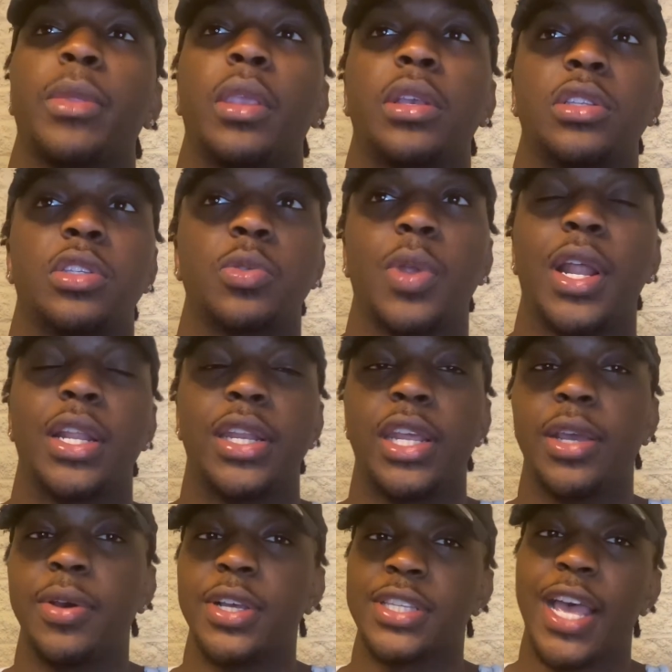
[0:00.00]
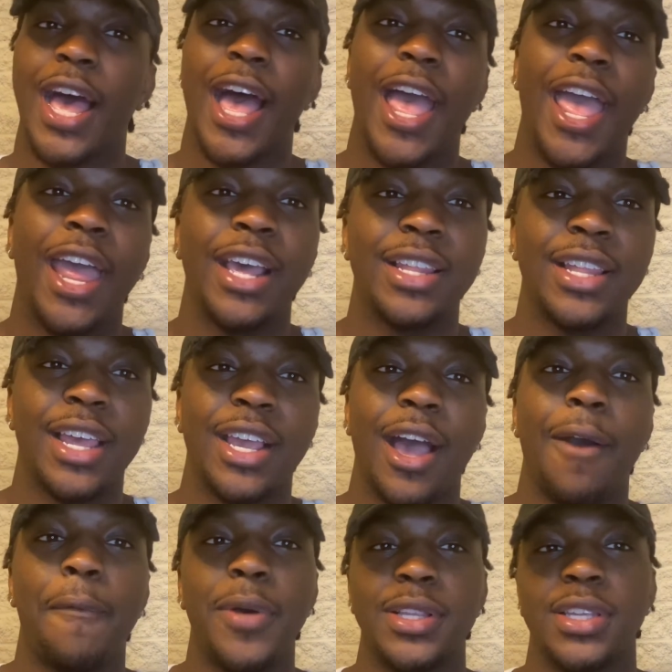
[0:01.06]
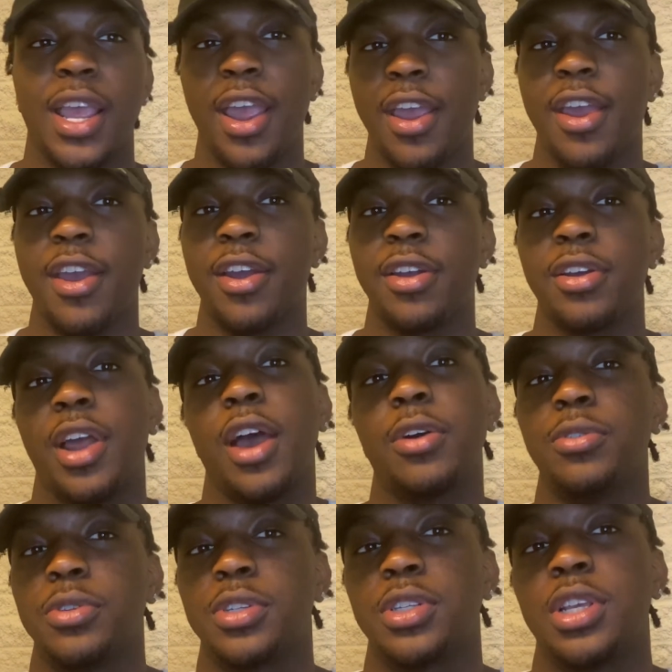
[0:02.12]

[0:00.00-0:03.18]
So what I did was I act like I wasn't at her house.